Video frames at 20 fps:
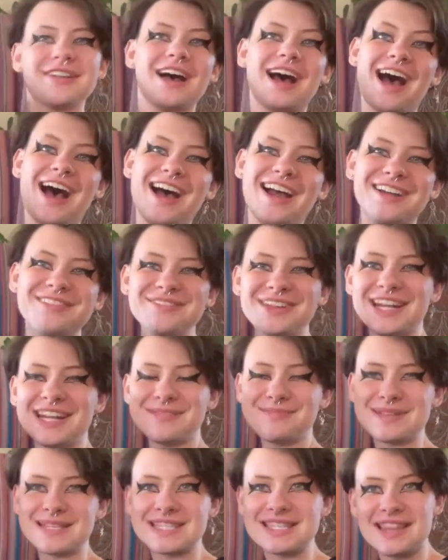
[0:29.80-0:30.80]
Hi, my name
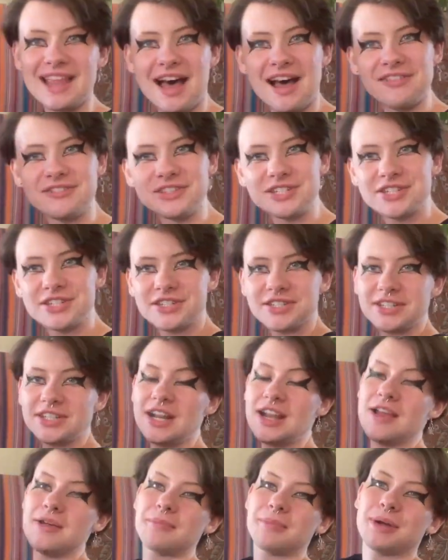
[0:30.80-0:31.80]
is Lavender.
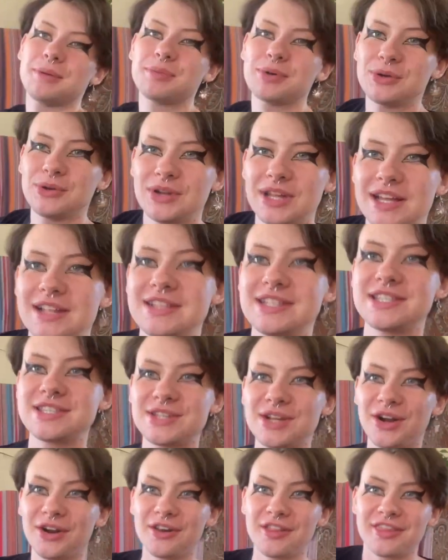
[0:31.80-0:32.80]
My pronouns
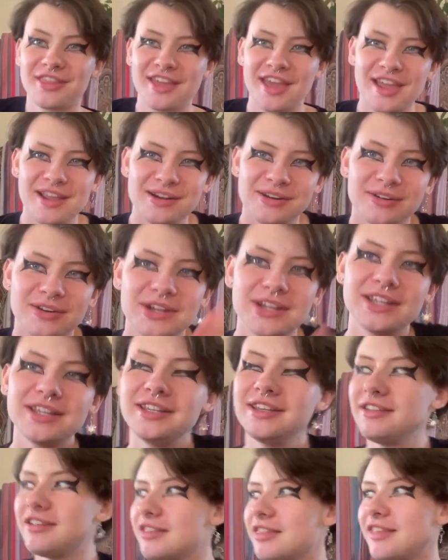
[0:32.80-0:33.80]
are they or
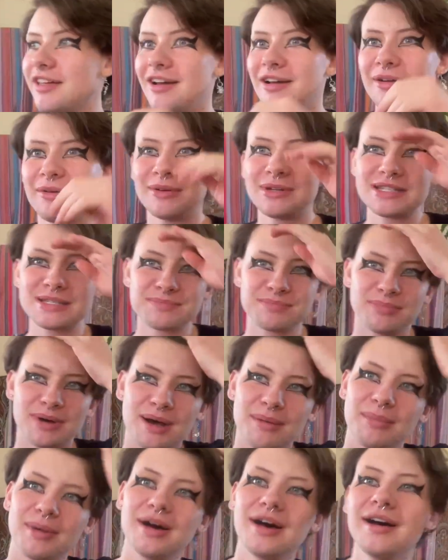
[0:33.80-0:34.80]
he, and that was
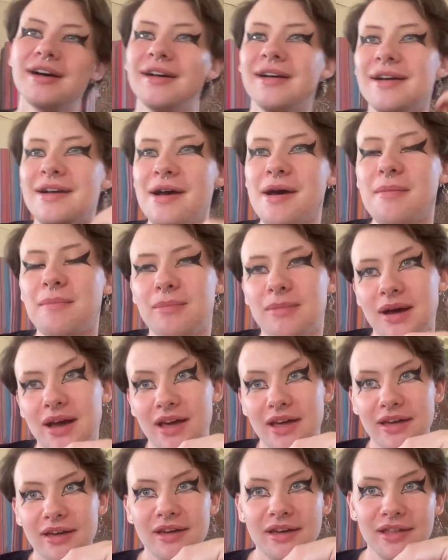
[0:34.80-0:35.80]
Bubba, my
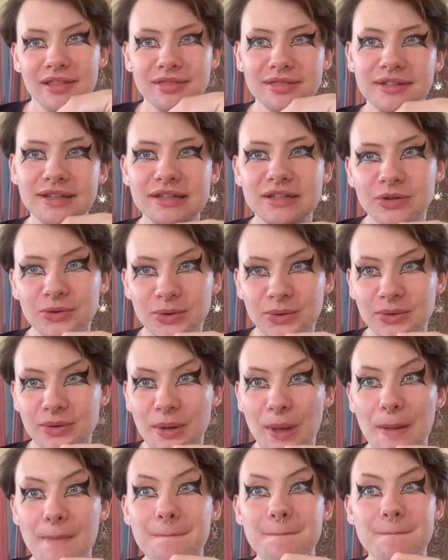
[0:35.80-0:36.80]
little
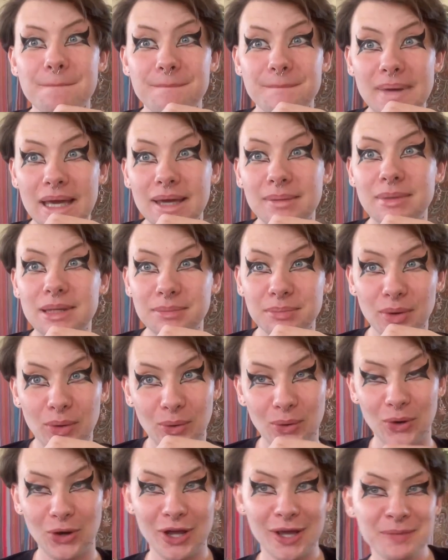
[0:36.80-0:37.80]
baby
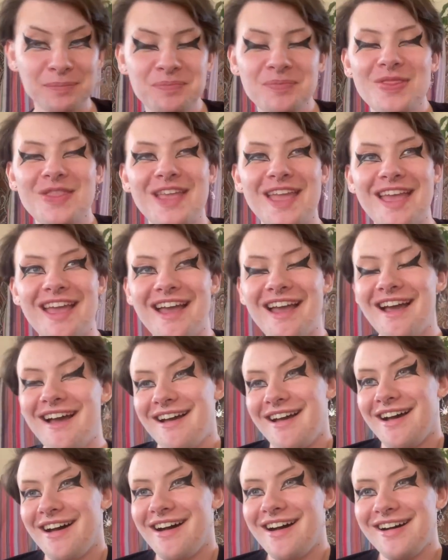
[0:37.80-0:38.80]
boy.
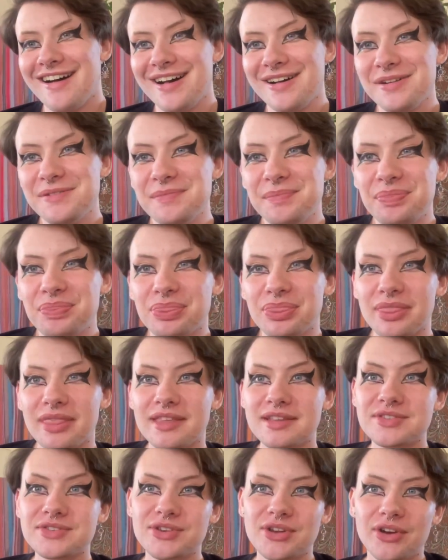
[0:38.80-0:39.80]
Um,
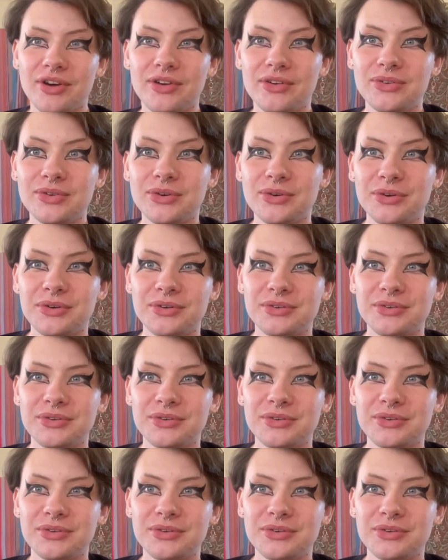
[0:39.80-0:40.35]
so